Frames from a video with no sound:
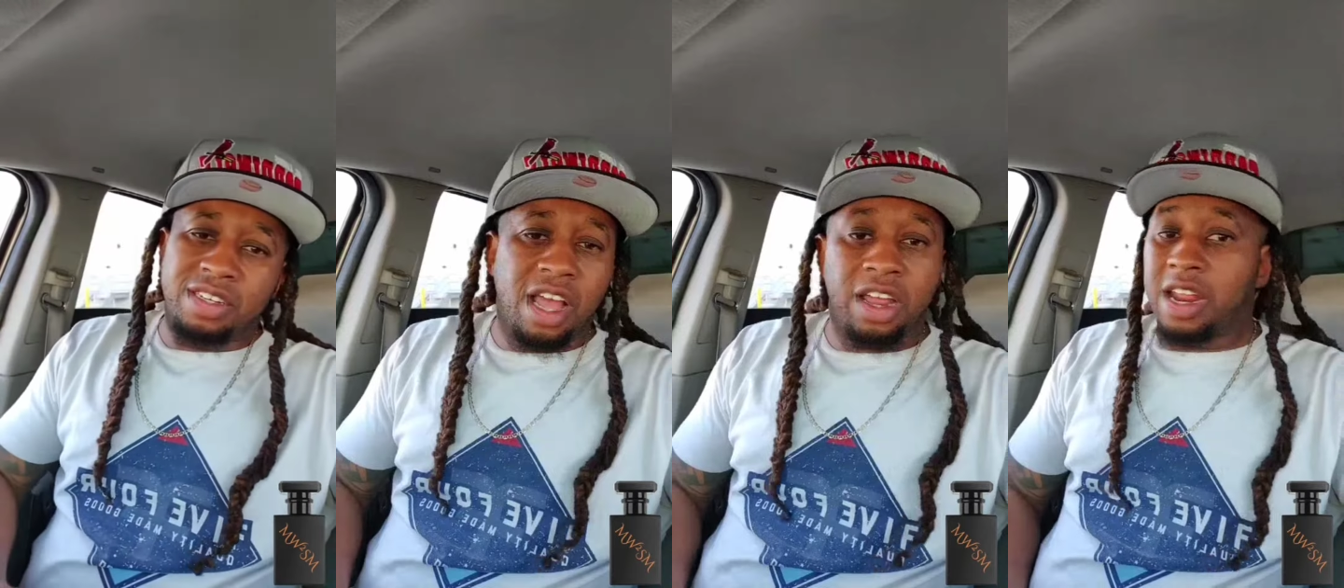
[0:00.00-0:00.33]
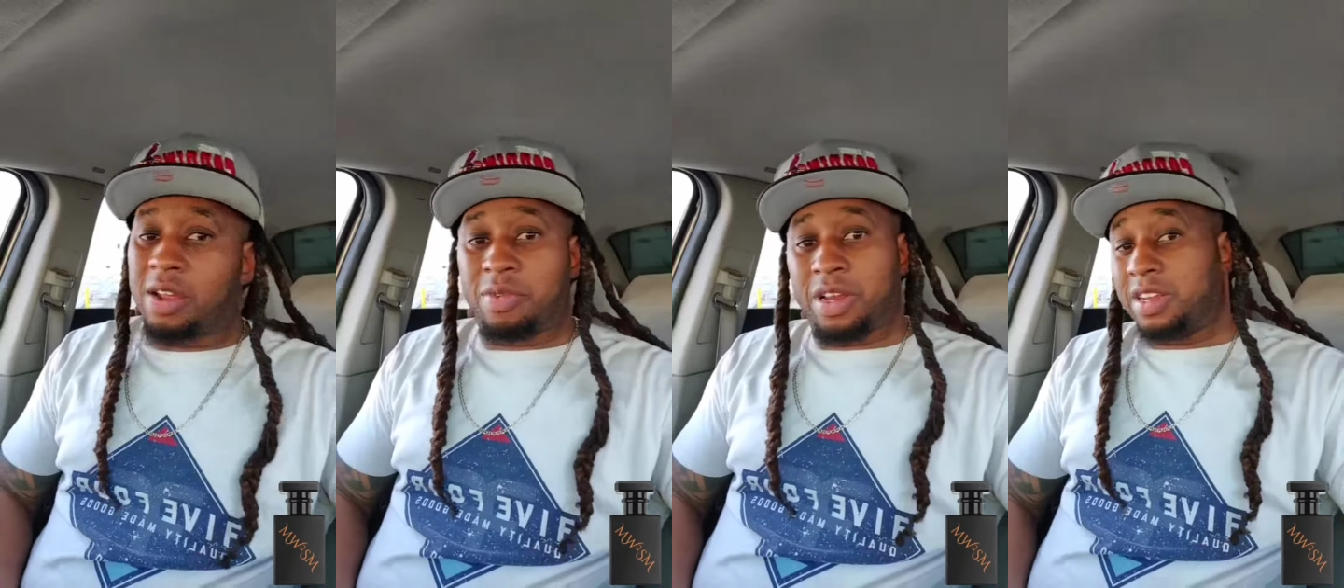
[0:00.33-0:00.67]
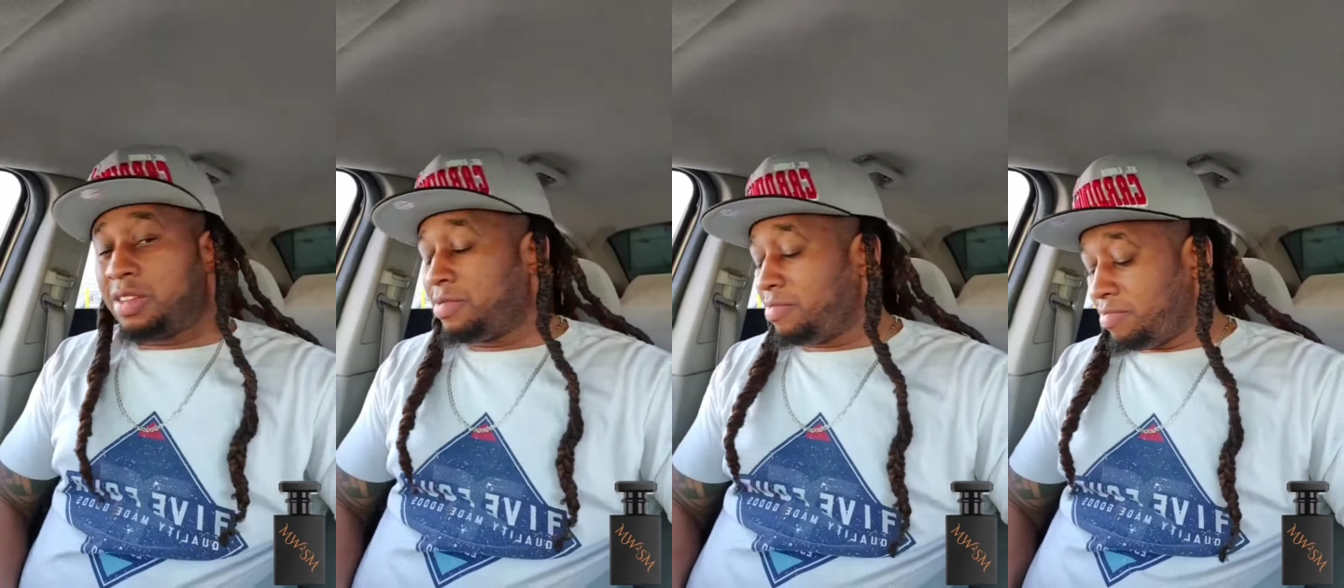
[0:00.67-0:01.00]
No, not
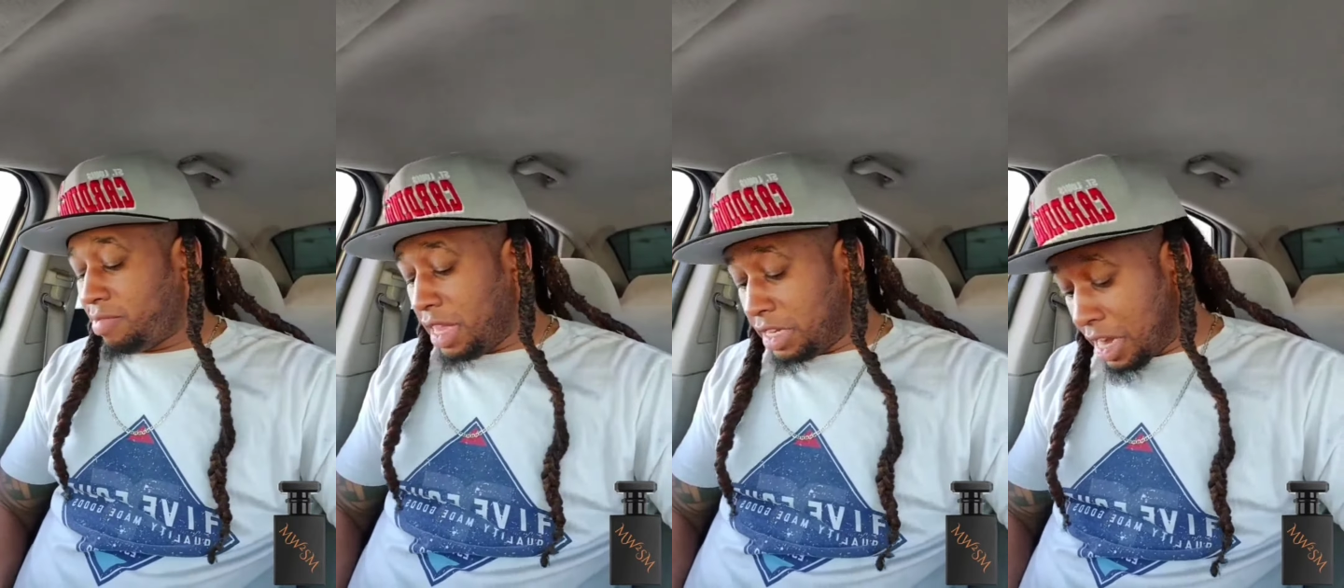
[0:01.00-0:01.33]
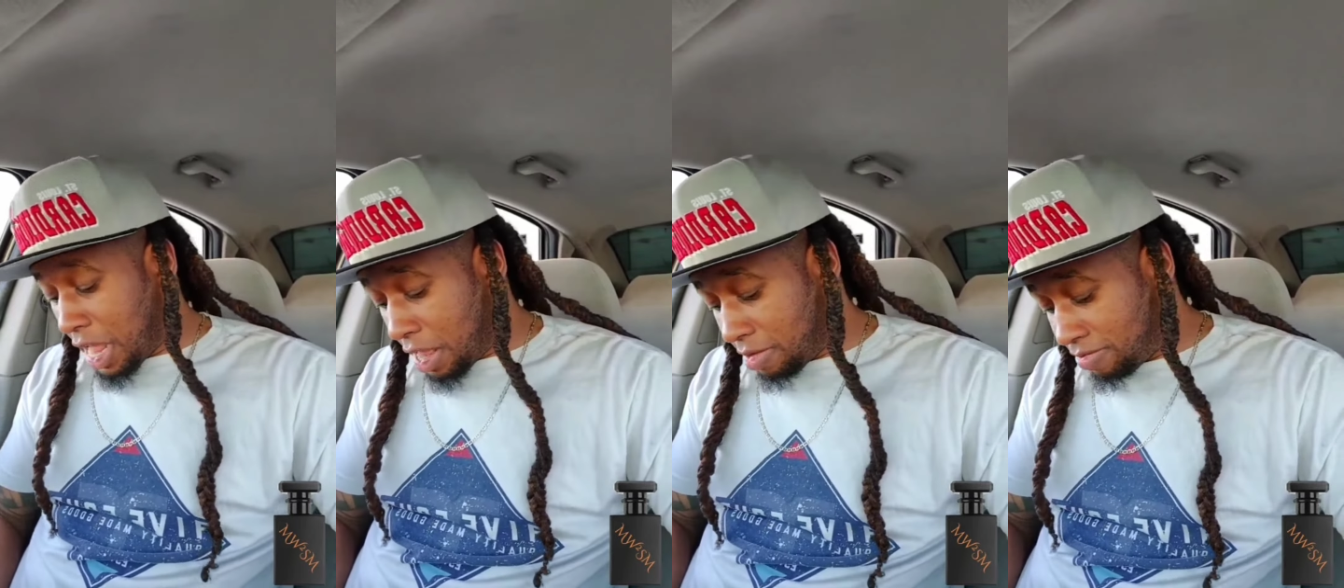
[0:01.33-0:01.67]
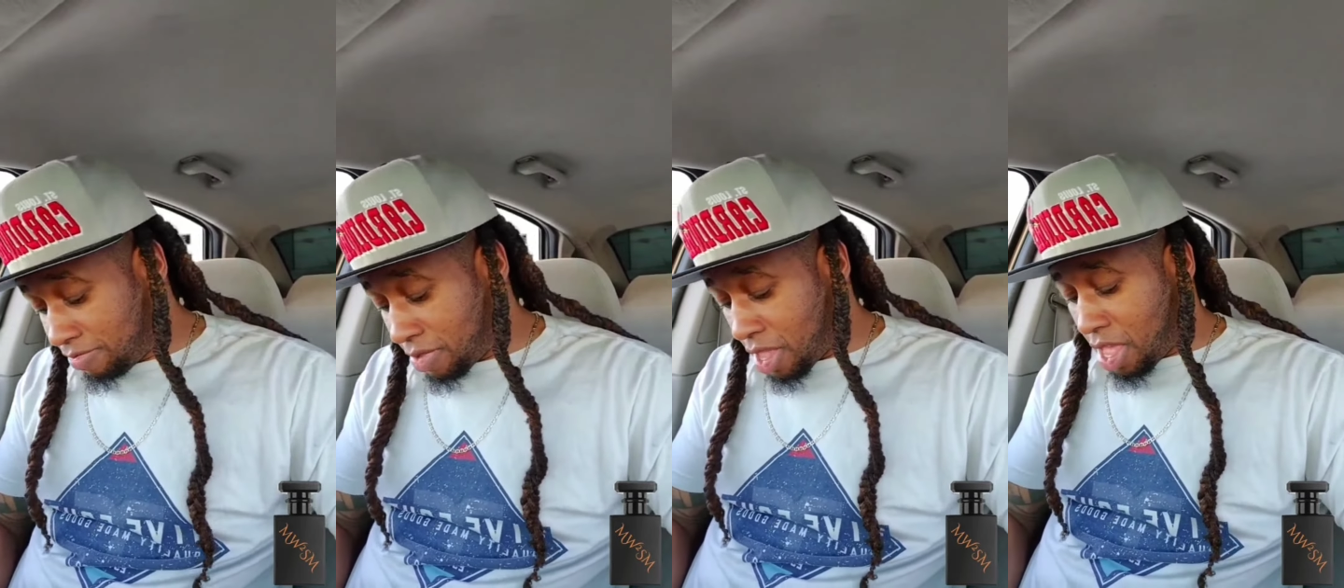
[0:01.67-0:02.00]
really. It's not.
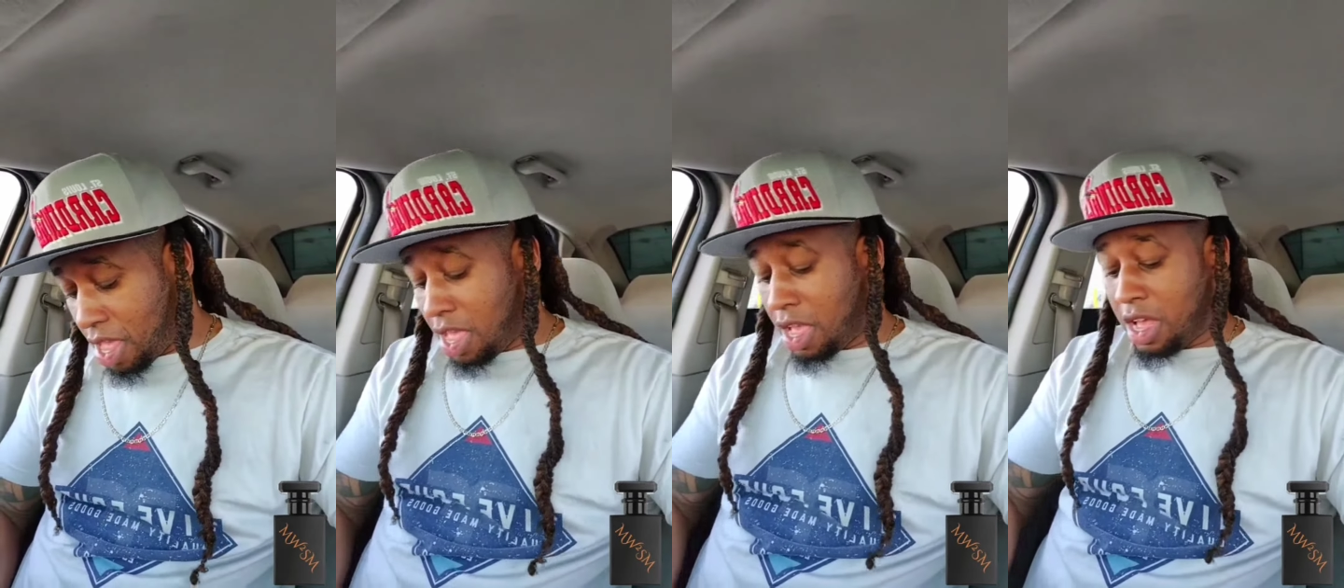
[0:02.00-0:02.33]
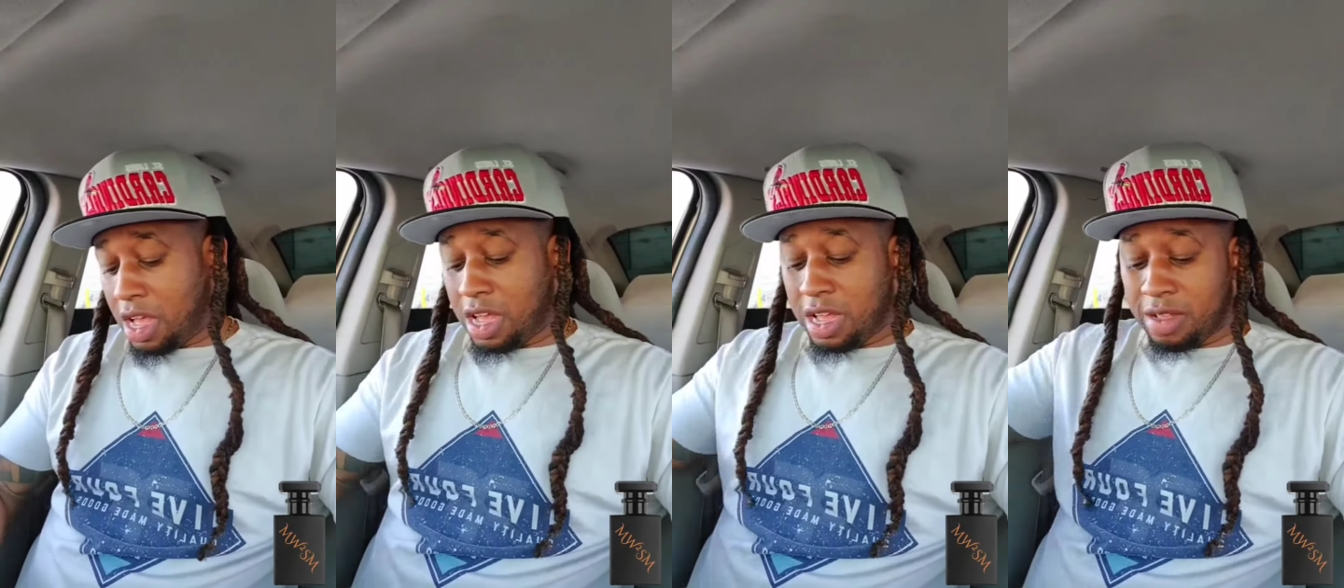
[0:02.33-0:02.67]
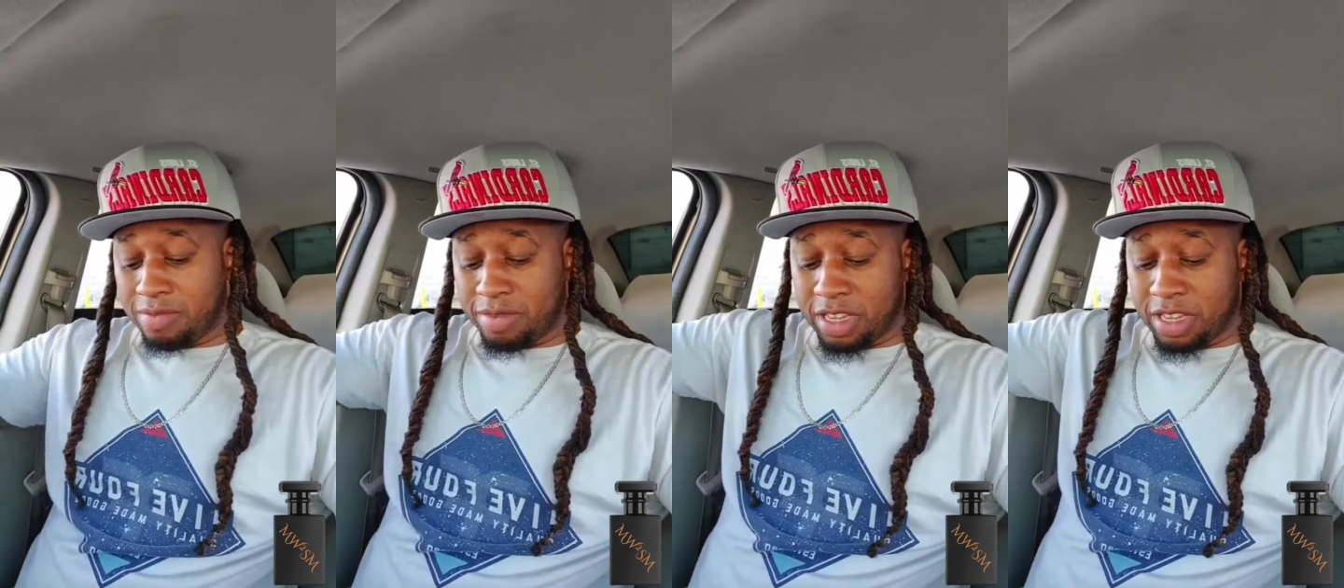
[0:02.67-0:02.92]
Uh,